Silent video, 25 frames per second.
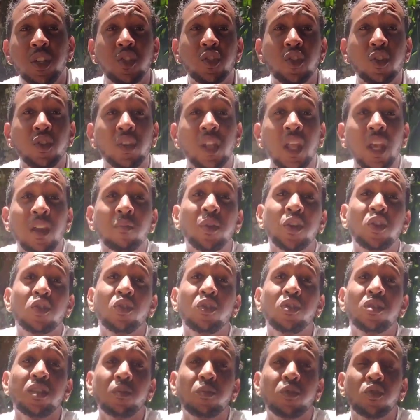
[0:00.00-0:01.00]
sure you like, make sure
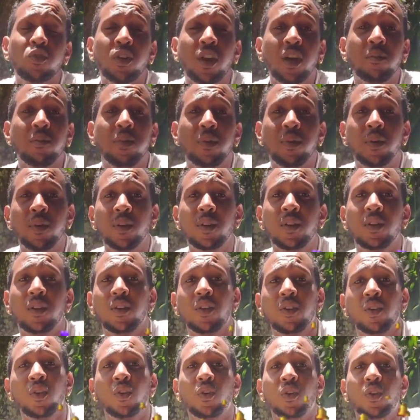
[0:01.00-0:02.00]
you subscribe,
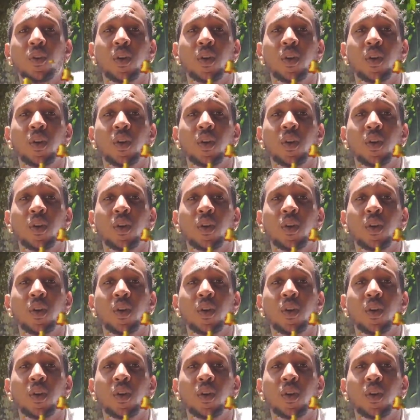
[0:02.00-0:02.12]
you know.